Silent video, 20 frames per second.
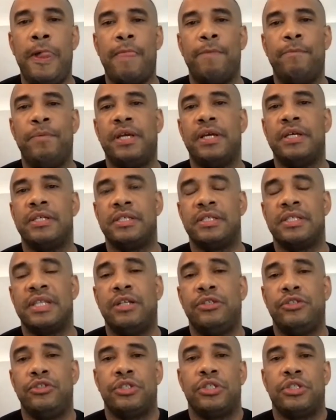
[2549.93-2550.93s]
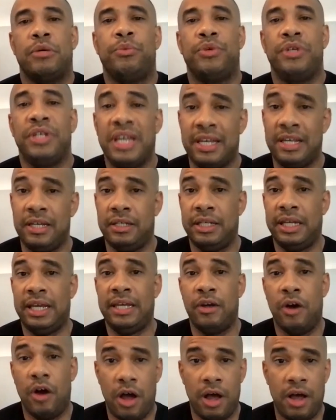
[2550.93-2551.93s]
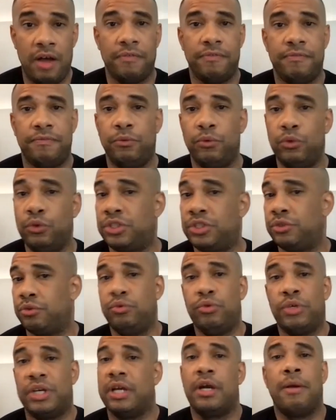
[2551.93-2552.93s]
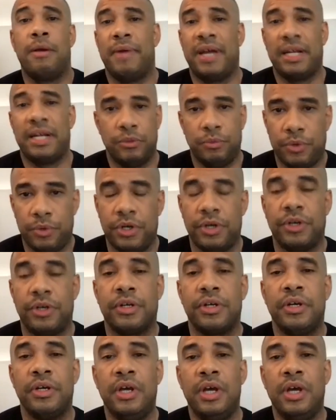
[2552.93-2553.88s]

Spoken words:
Because it's not just someone getting laid off who can come back to work.